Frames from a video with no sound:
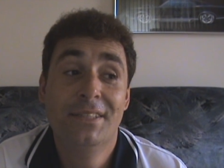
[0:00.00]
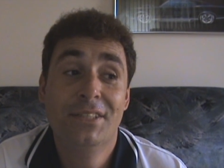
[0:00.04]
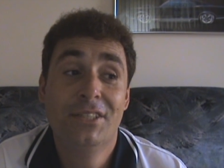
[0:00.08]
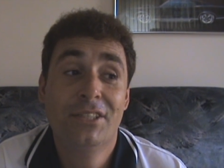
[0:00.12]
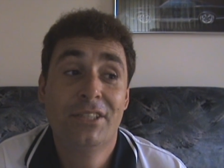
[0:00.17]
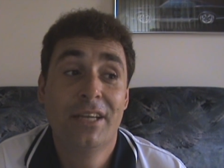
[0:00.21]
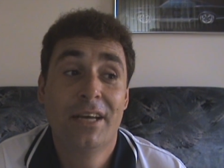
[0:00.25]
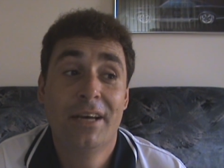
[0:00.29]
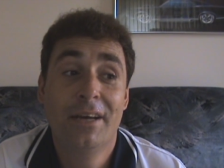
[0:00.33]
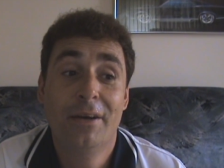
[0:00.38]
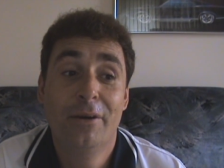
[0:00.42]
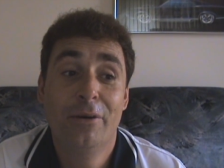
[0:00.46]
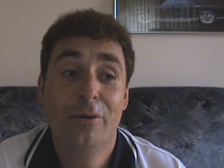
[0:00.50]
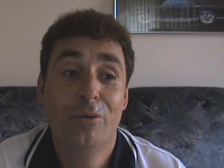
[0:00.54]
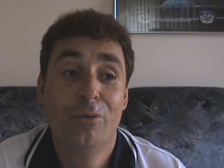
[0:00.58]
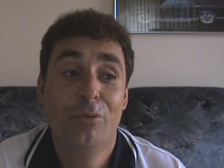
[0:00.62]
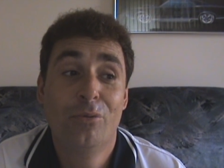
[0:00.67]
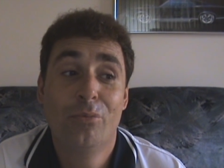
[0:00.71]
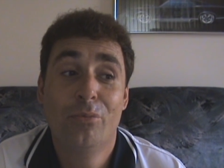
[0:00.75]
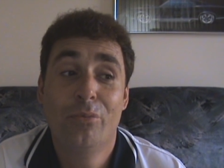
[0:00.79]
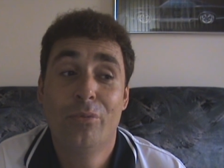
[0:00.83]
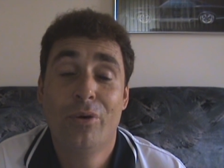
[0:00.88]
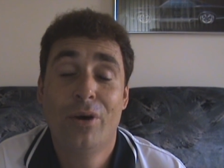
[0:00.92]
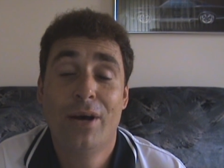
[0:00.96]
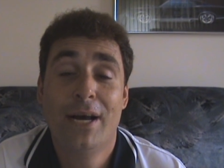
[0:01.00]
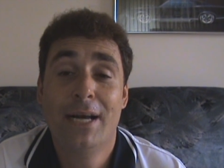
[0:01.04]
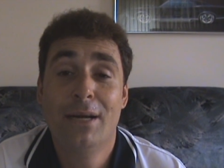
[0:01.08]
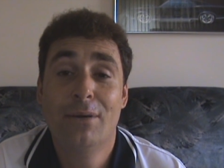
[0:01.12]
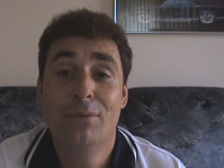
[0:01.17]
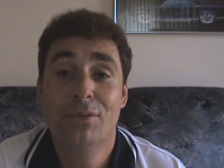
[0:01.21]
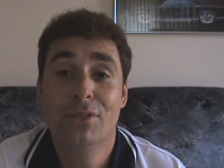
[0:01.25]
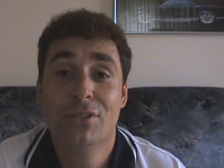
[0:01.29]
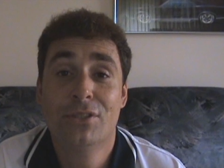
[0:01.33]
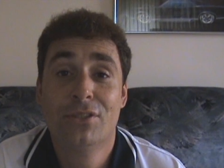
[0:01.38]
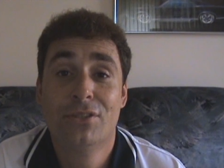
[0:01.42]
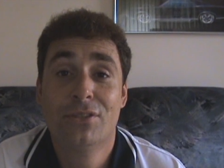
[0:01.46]
so I
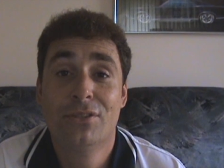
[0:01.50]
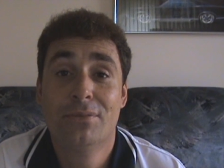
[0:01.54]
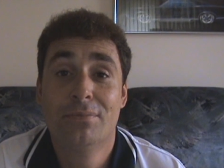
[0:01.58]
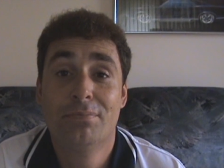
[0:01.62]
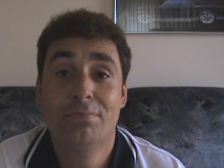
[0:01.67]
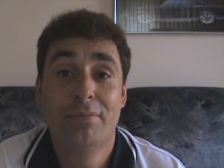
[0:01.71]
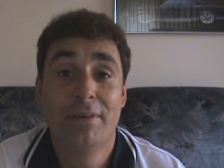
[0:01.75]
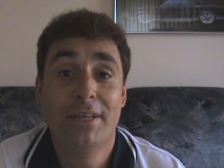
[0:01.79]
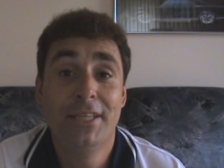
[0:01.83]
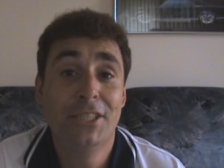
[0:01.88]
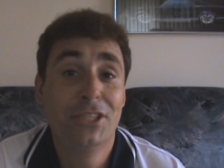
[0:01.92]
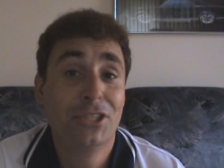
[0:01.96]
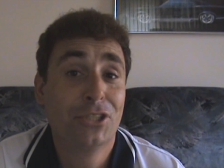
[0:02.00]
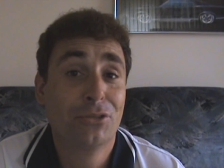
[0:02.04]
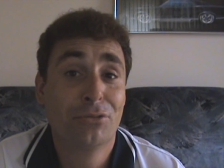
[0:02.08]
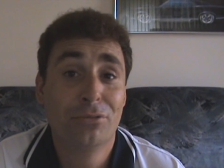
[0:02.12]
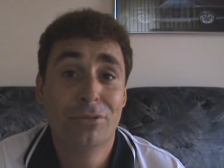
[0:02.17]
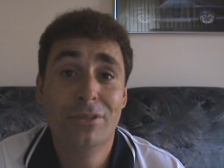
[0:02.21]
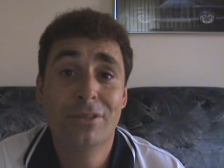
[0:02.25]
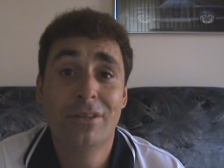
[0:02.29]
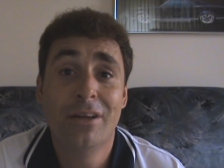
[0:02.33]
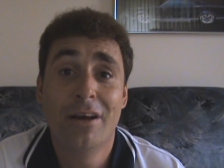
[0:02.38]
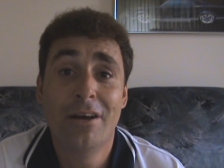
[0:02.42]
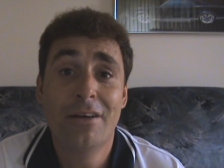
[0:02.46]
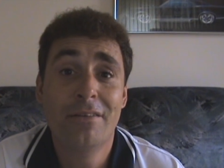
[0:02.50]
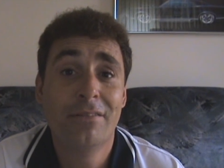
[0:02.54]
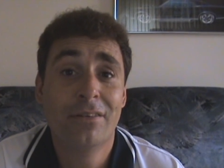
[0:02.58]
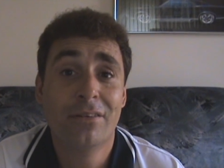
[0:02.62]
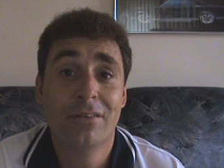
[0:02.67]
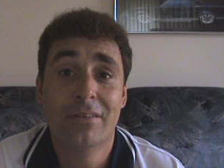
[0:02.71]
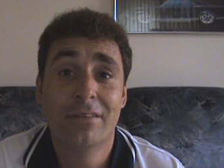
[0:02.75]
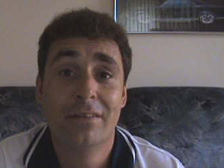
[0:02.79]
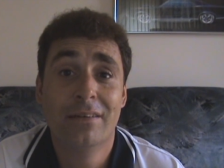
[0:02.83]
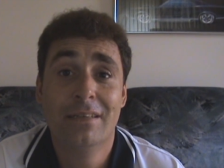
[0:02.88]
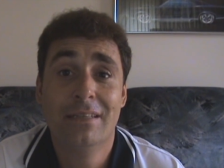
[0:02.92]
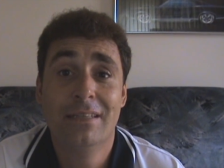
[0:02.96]
was pretty screwed
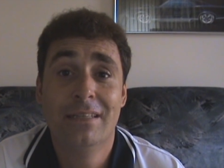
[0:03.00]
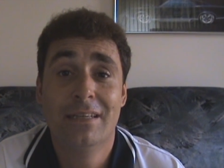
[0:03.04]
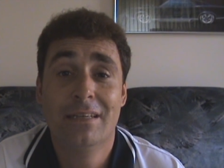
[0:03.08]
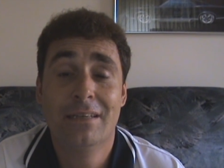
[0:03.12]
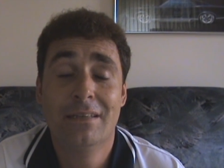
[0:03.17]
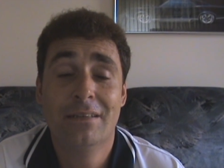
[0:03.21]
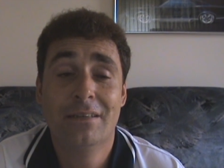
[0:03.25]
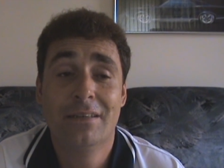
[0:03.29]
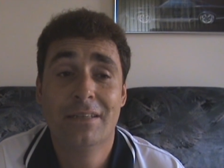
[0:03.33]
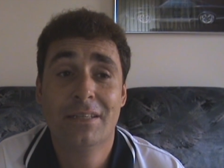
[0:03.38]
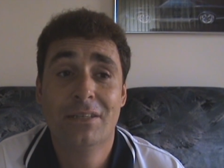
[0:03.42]
over, you know.